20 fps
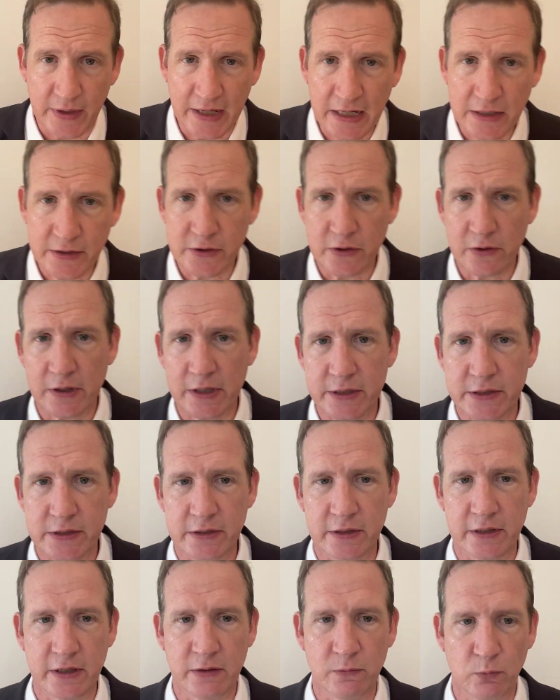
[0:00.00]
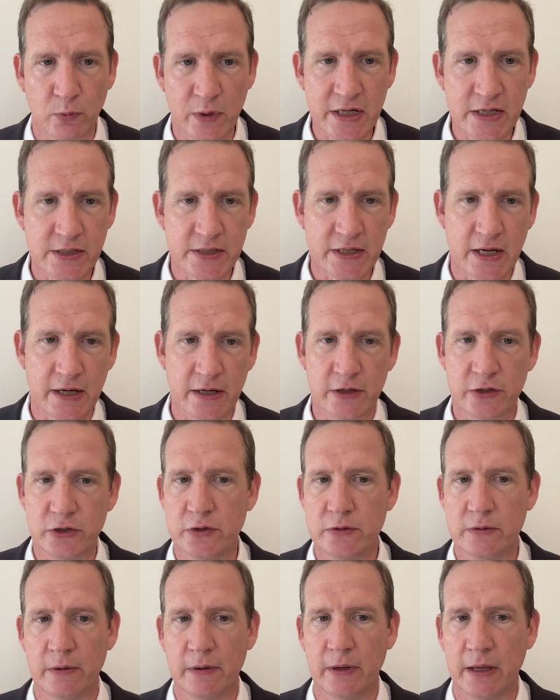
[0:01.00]
the answer is the recent
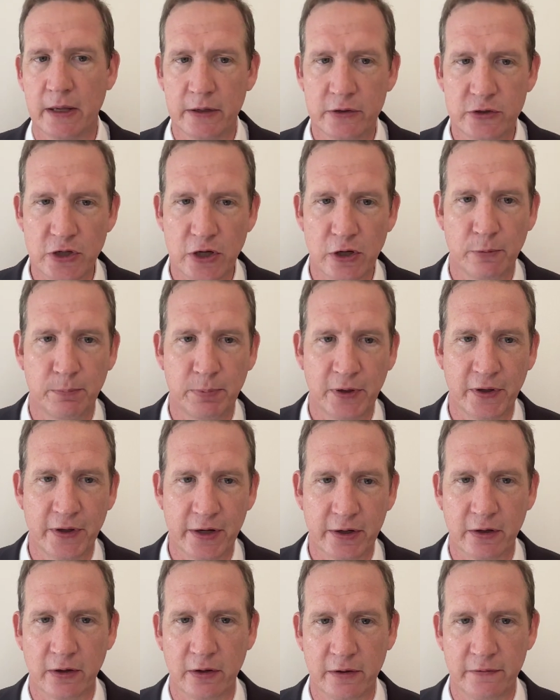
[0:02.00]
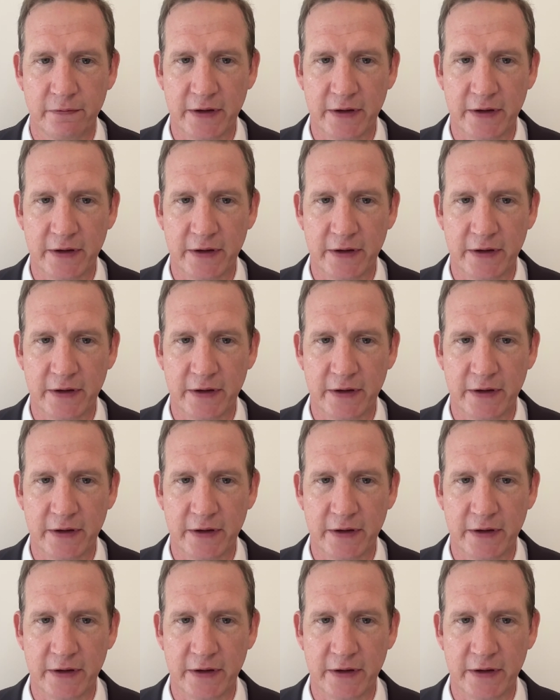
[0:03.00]
geopolitical